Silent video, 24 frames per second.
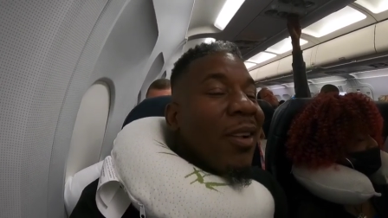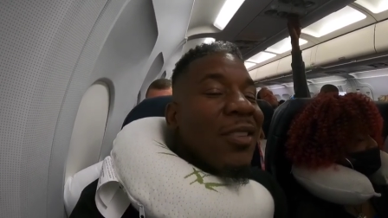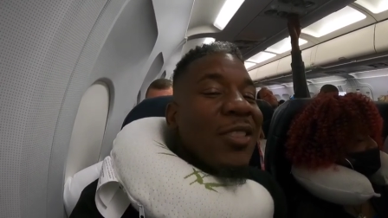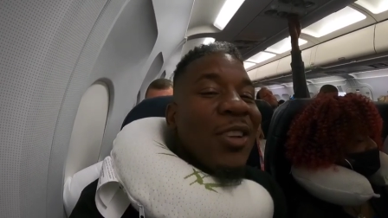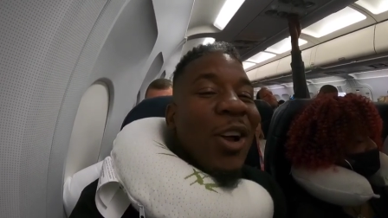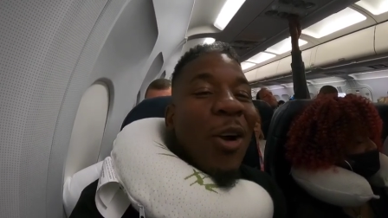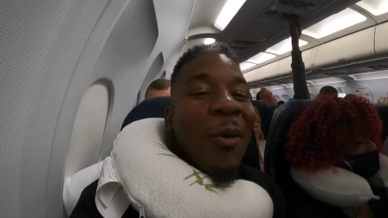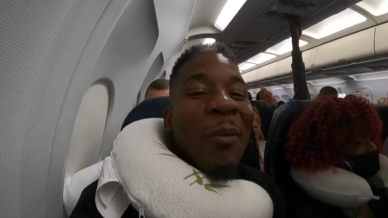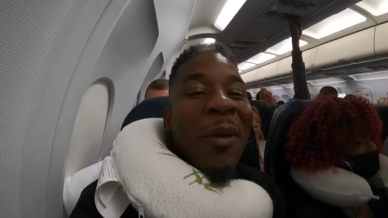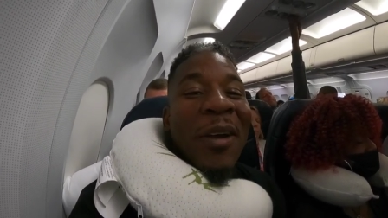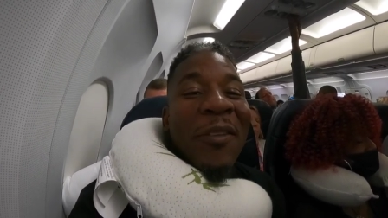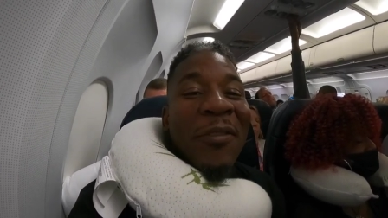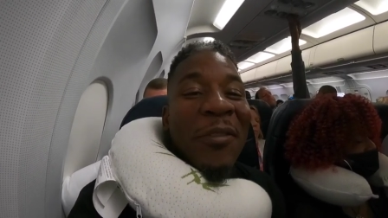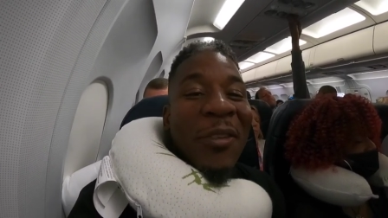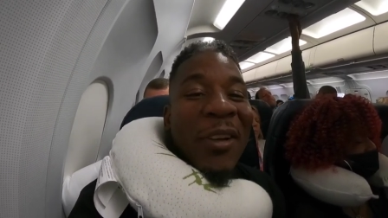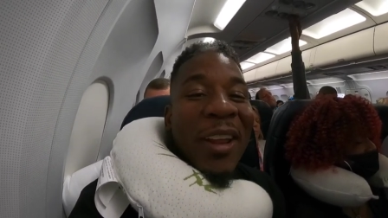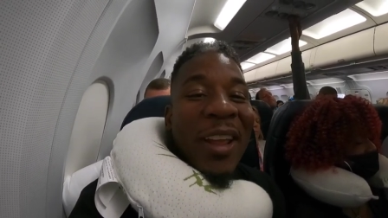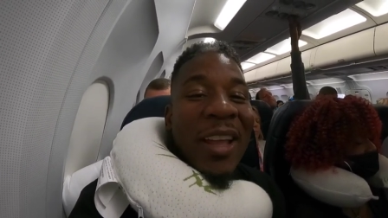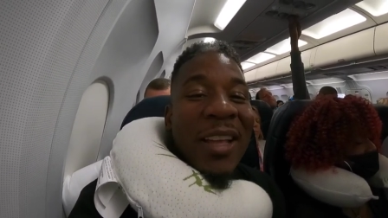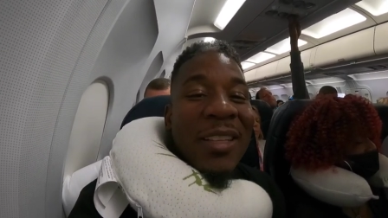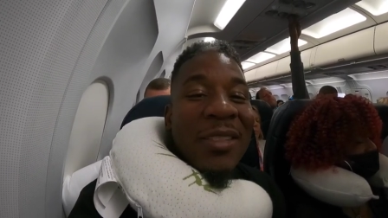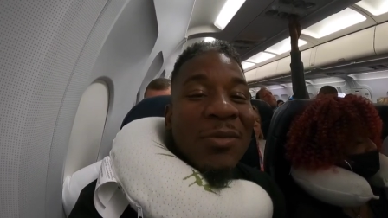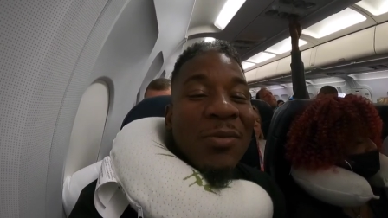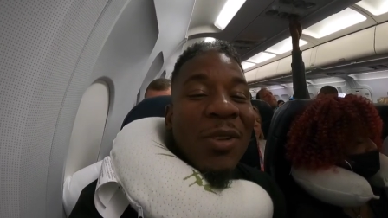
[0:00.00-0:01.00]
Y'all, my
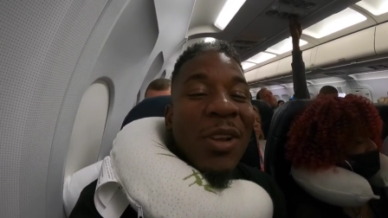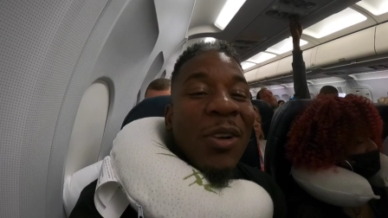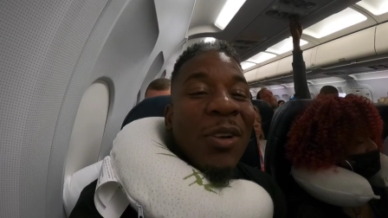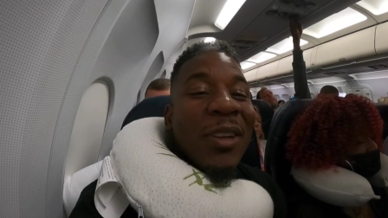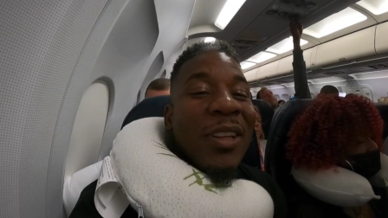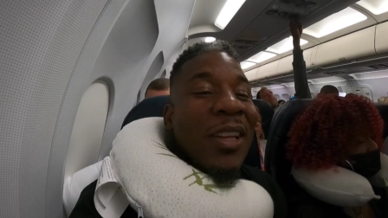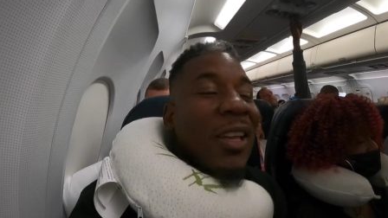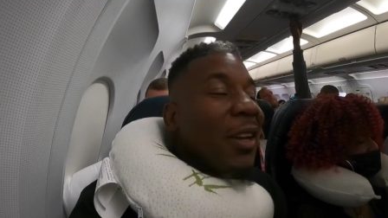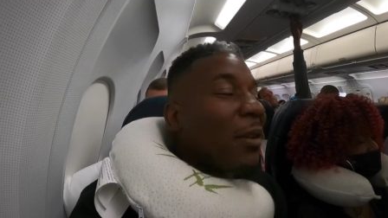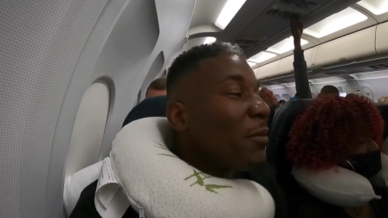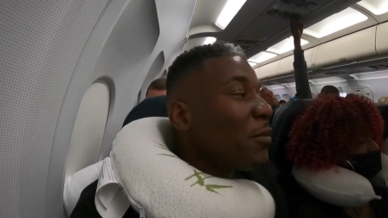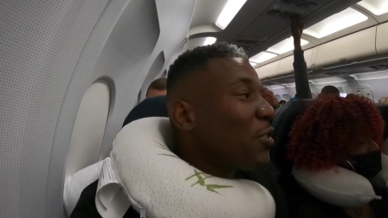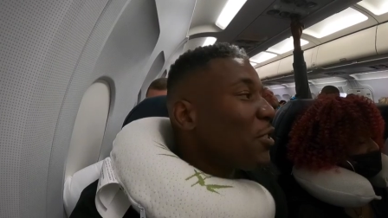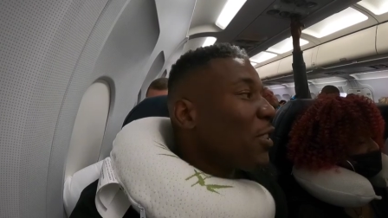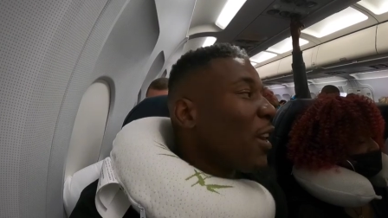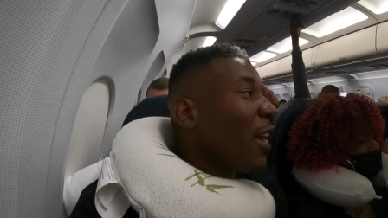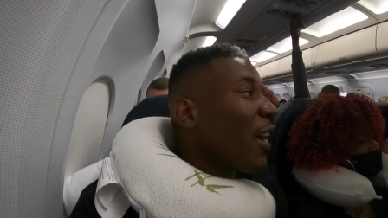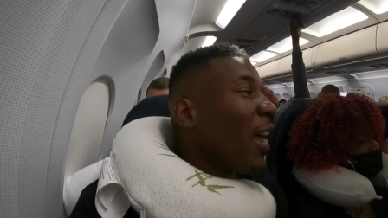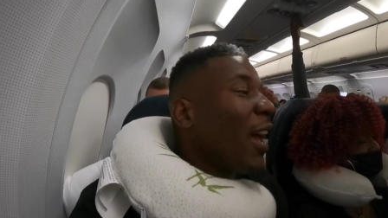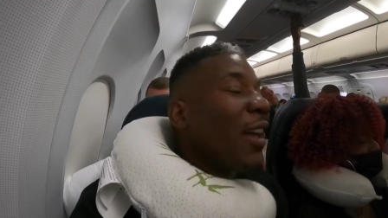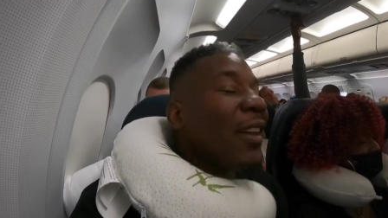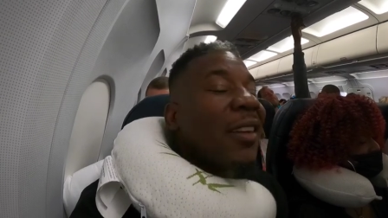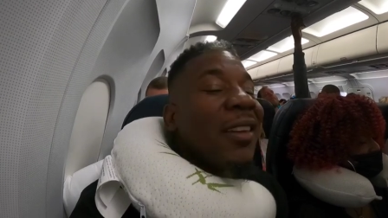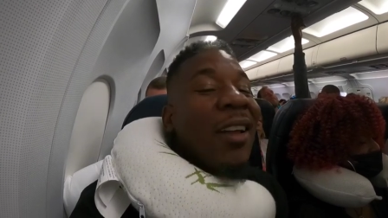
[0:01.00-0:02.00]
friends, go get them
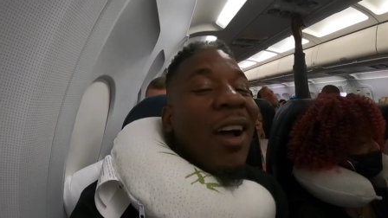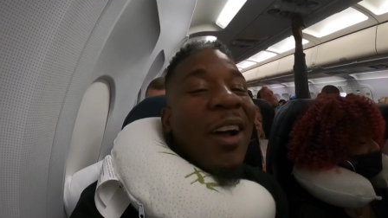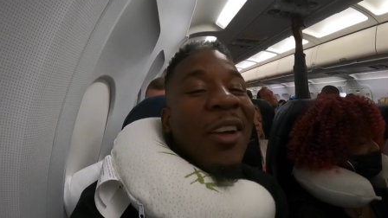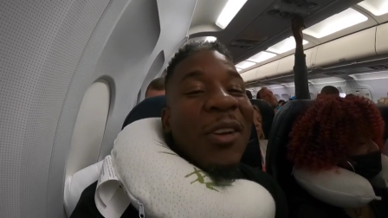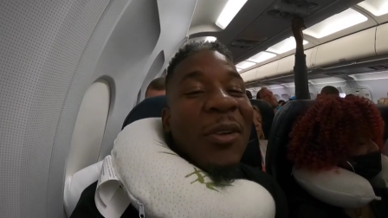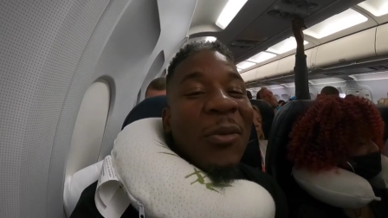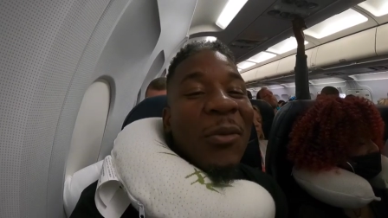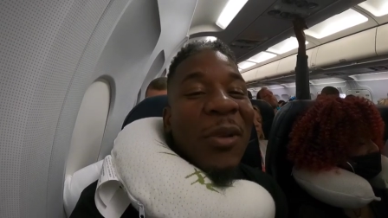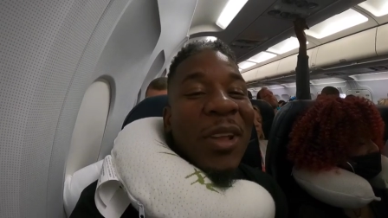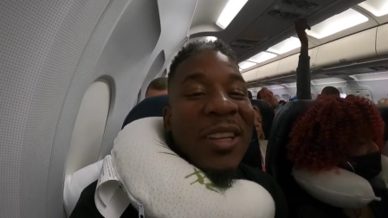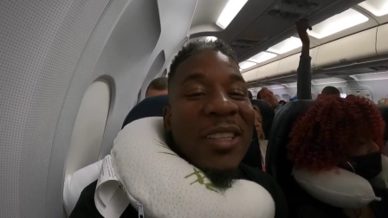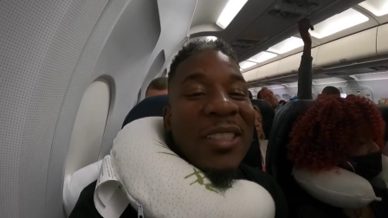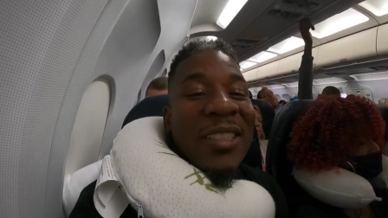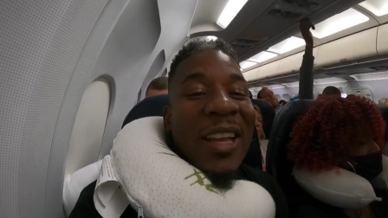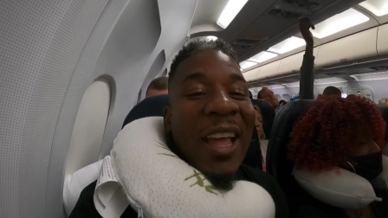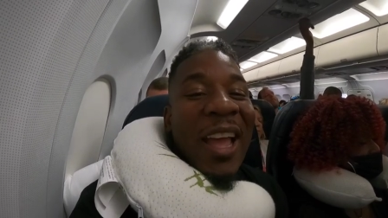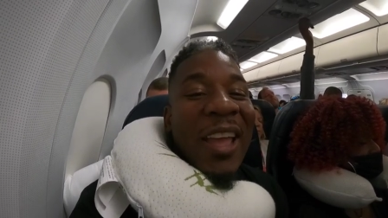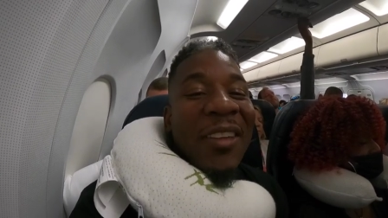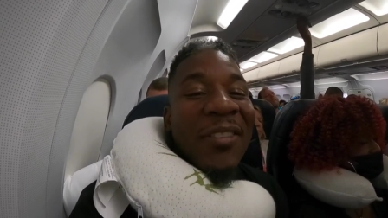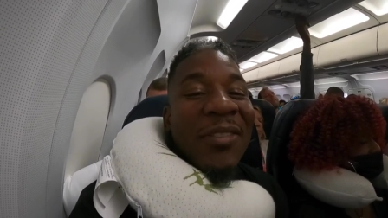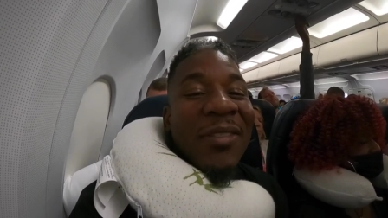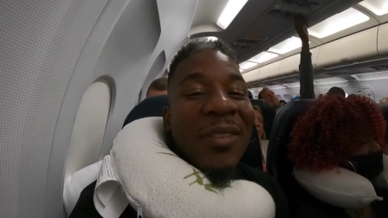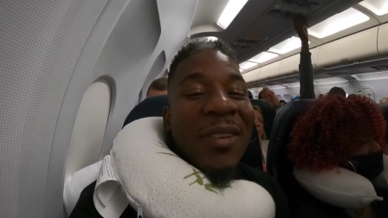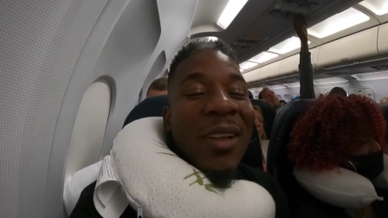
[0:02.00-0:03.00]
shout out. Dr. Rich
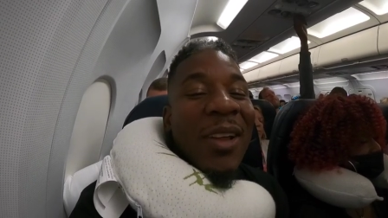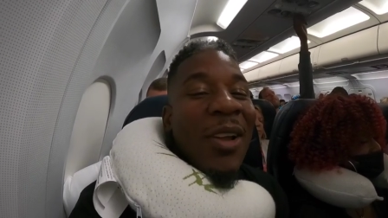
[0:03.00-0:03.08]
Life.